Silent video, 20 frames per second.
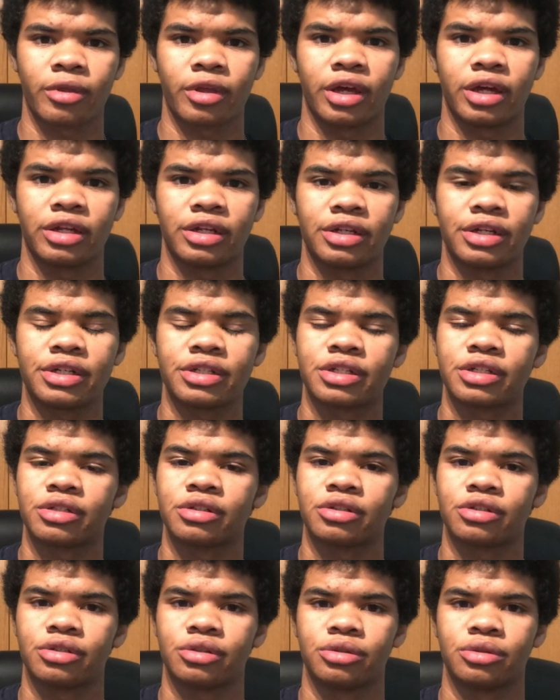In addition
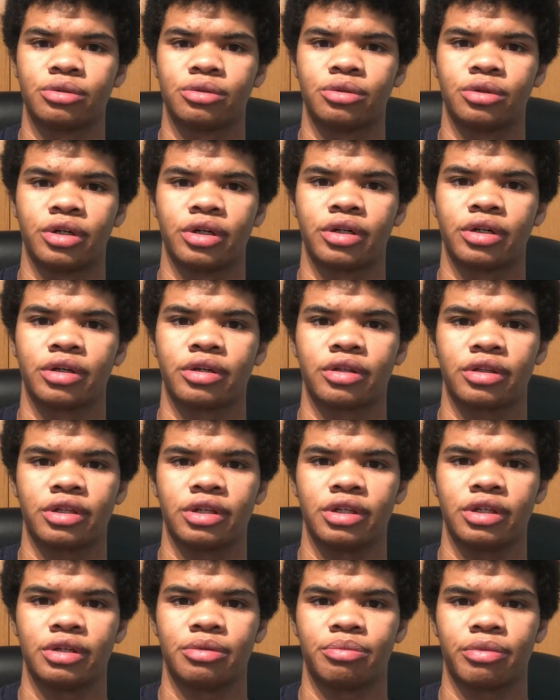to
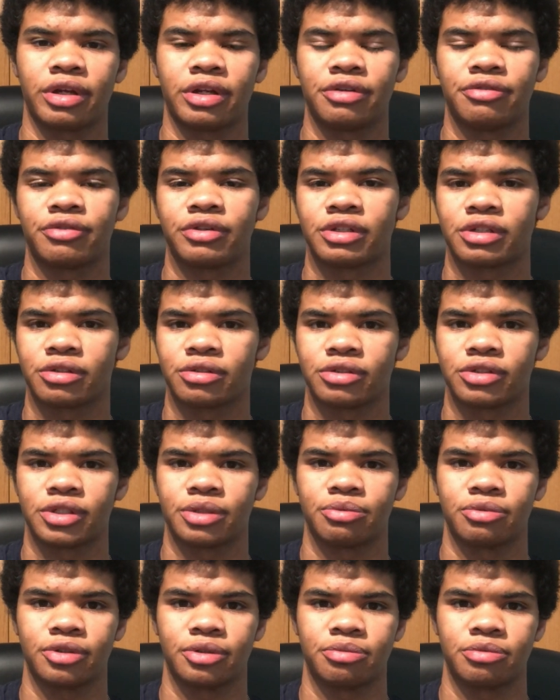the many physical
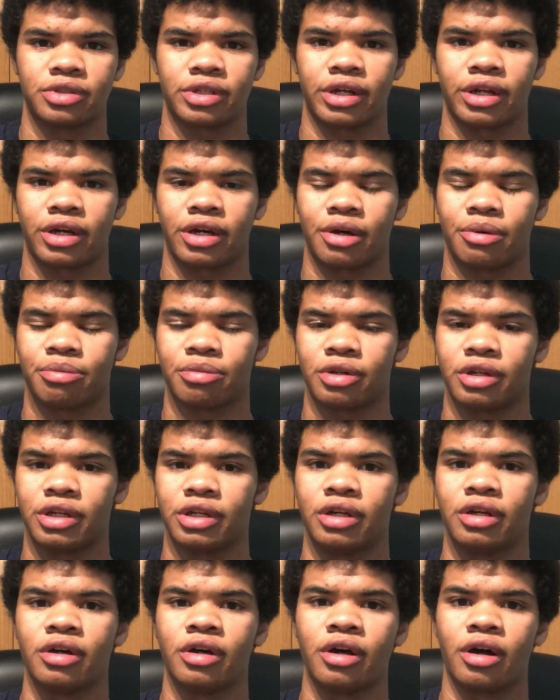symptoms that
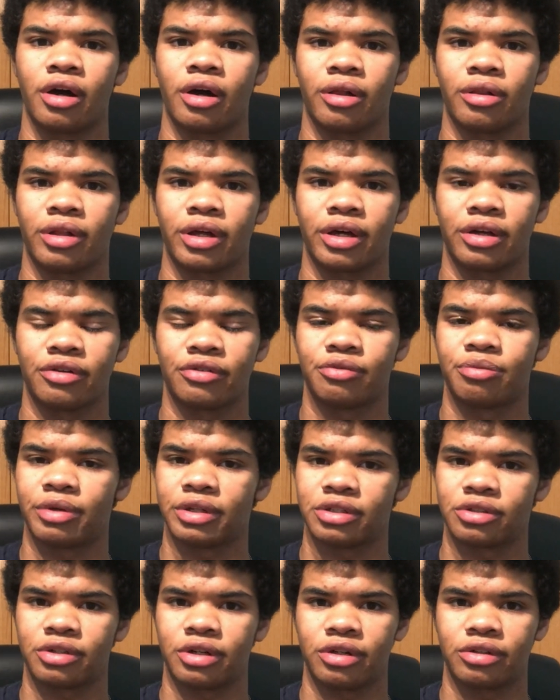accompany a lot of
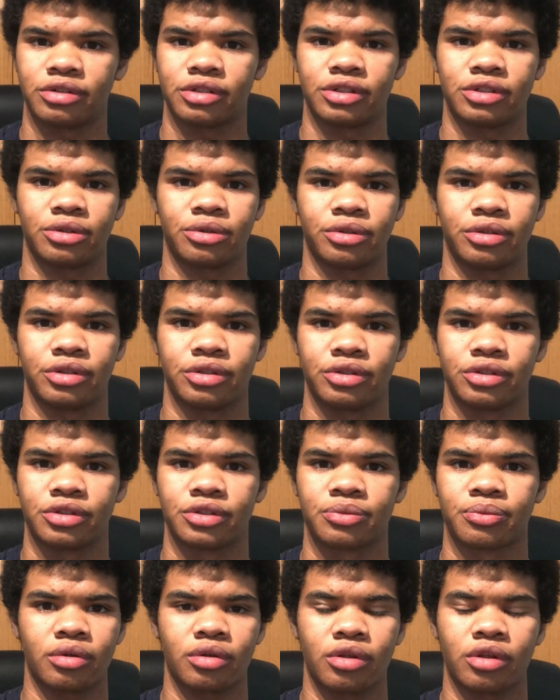mental health disorders,
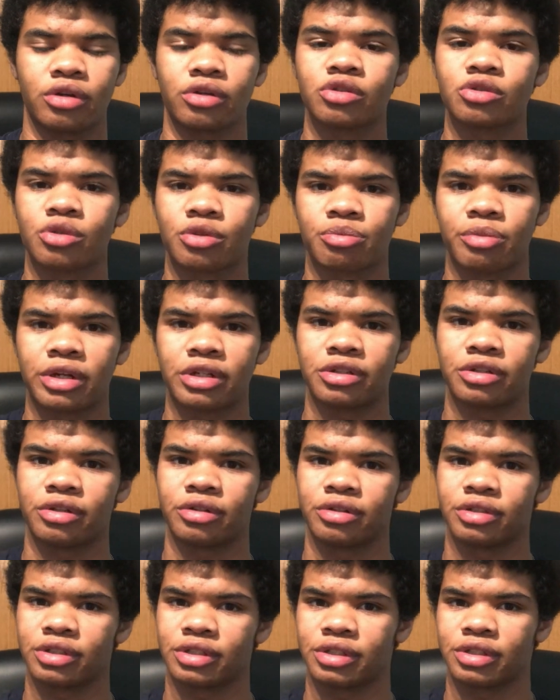those with mental
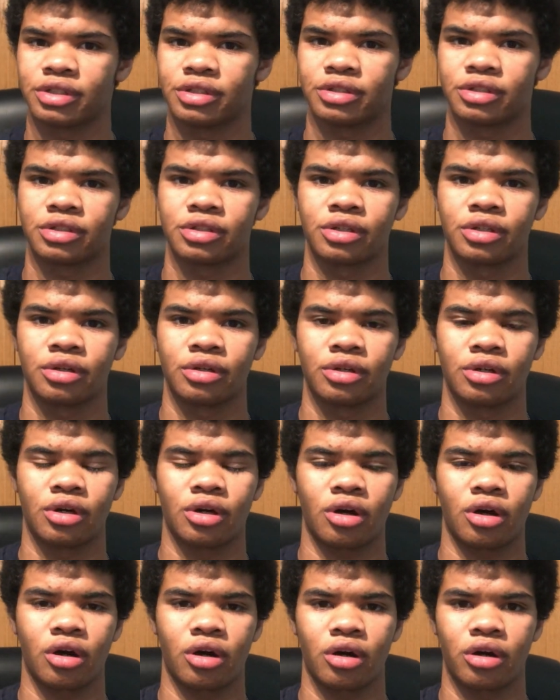illnesses
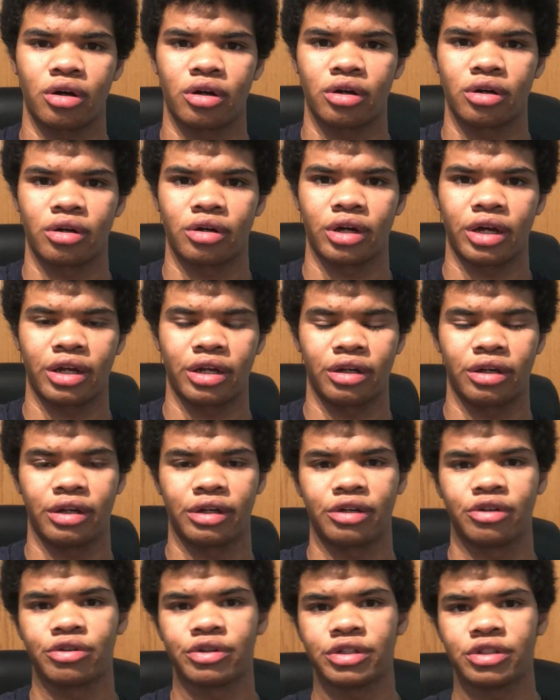are at an
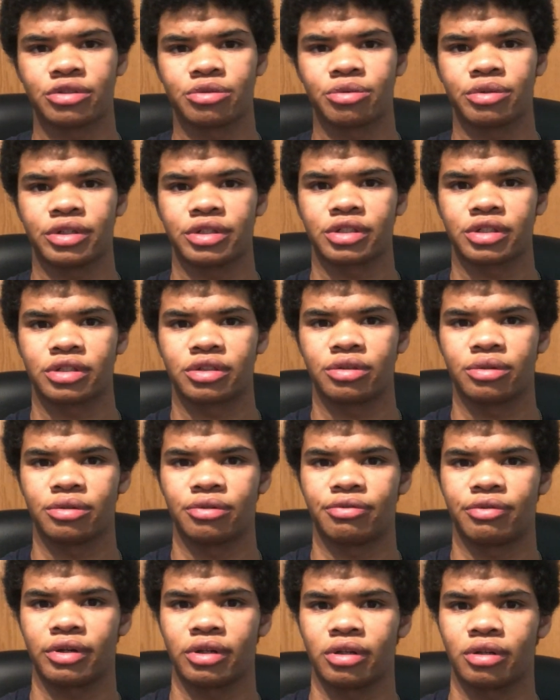increased risk to
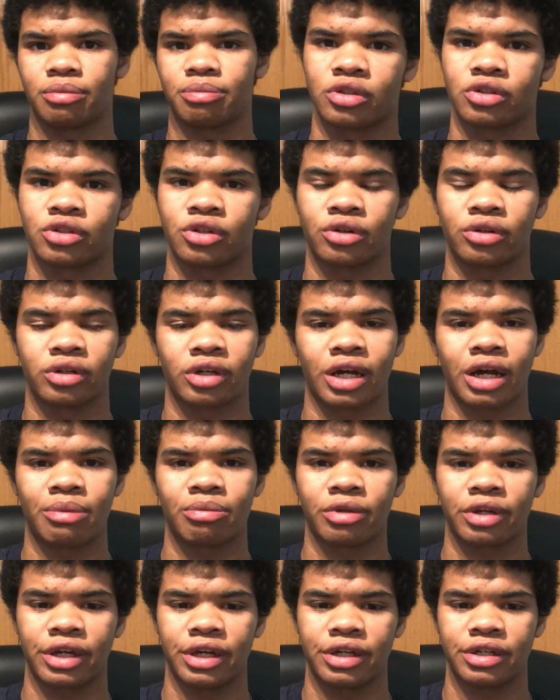develop certain
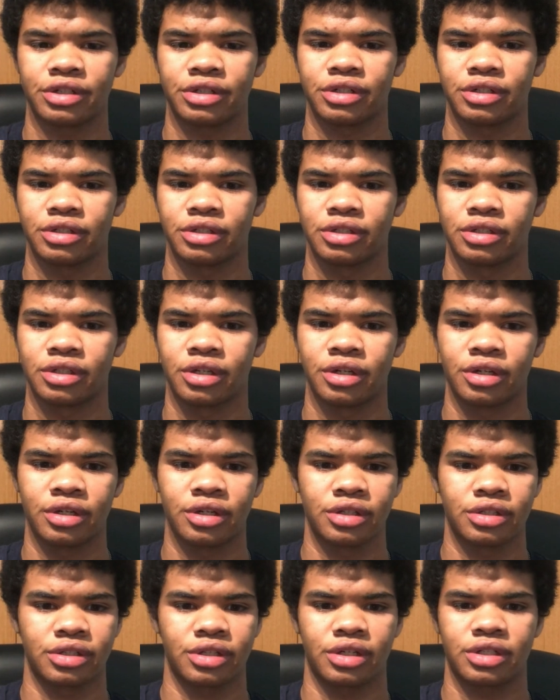complications
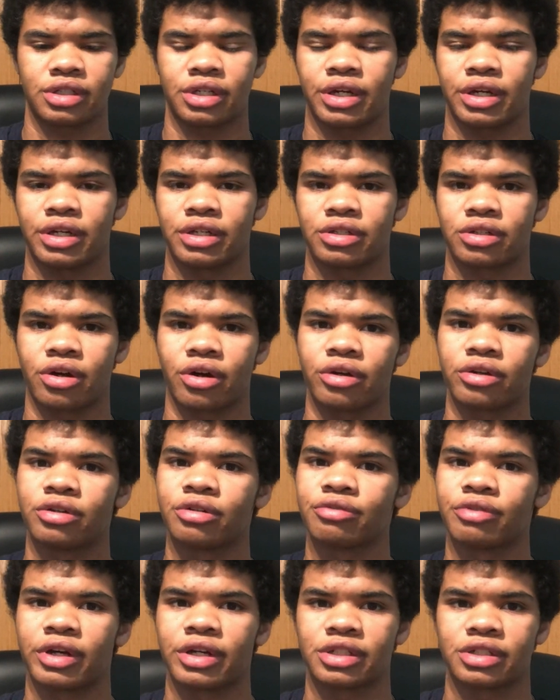such as
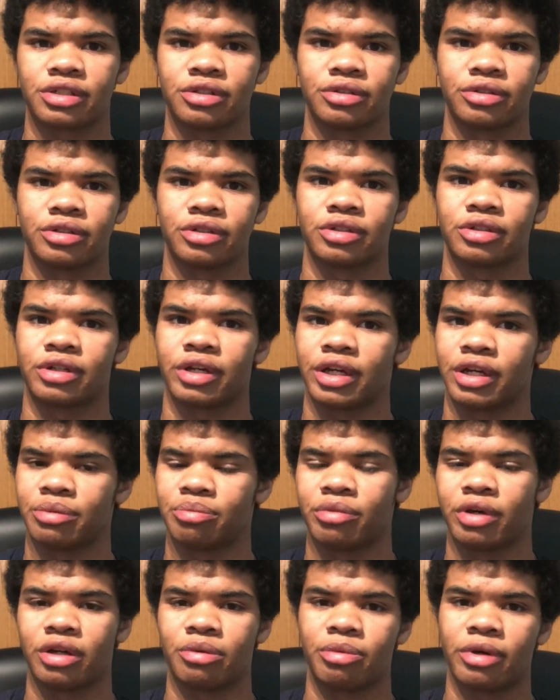cardiovascular and
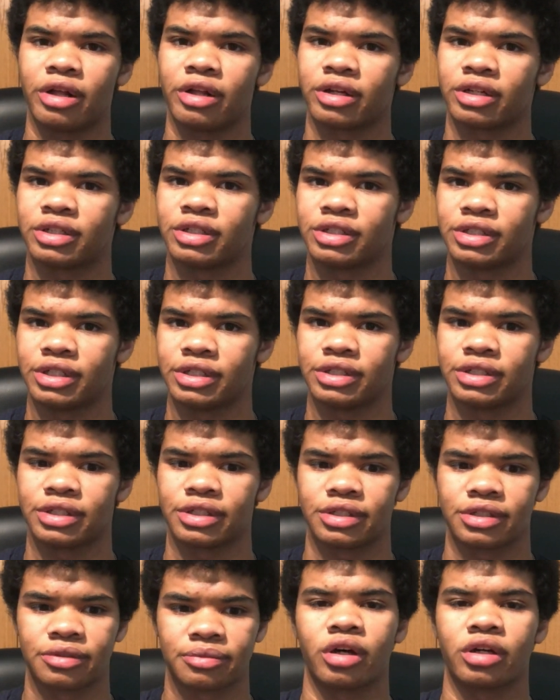metabolic
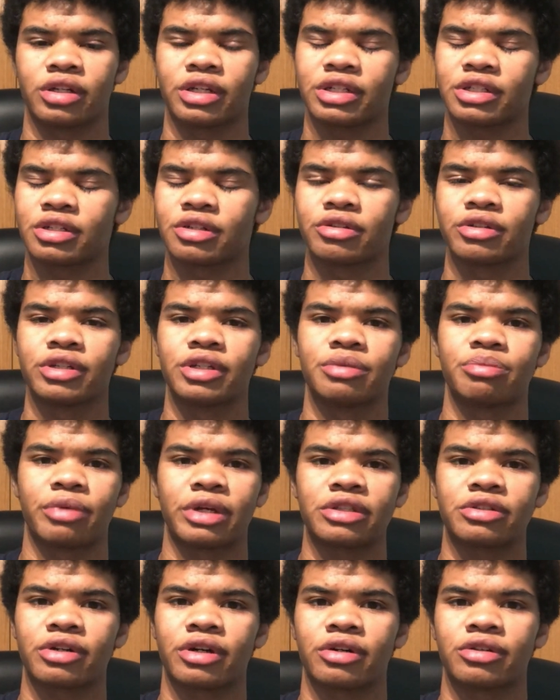diseases. Additionally,
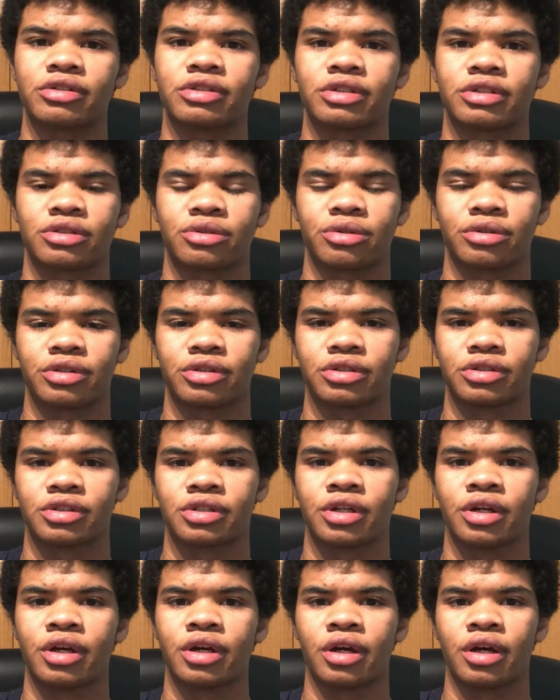mental health
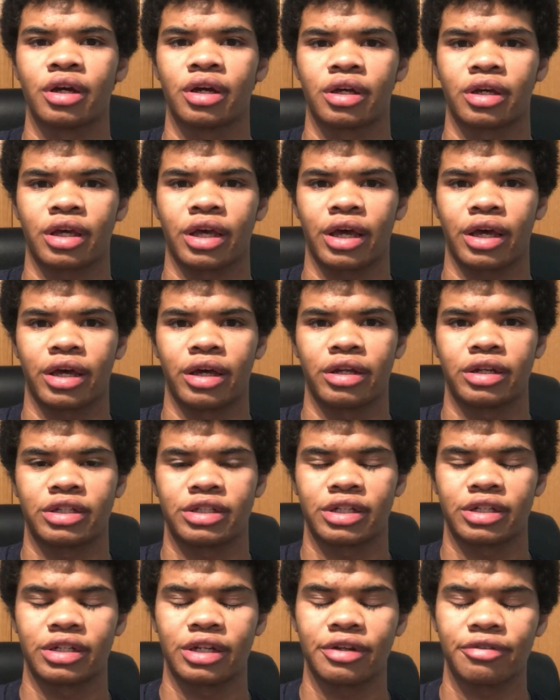disorders can
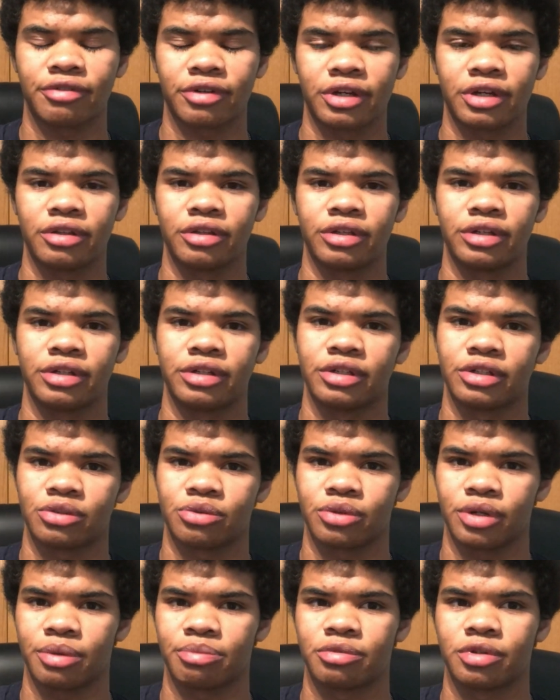significantly
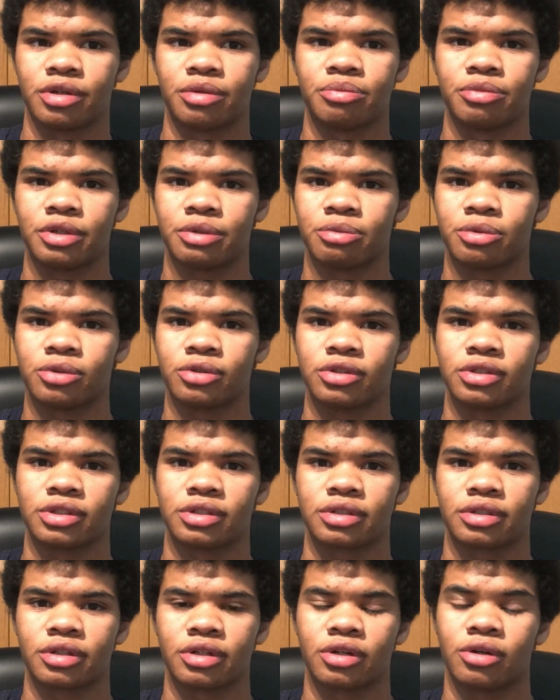disrupt
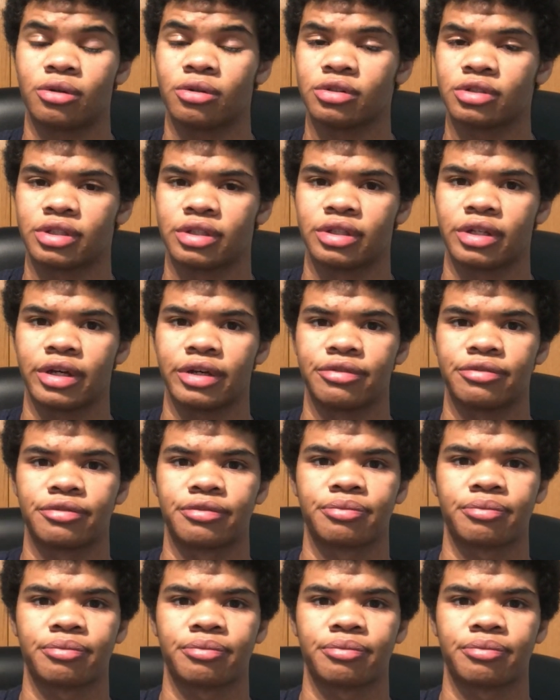people's goals in life.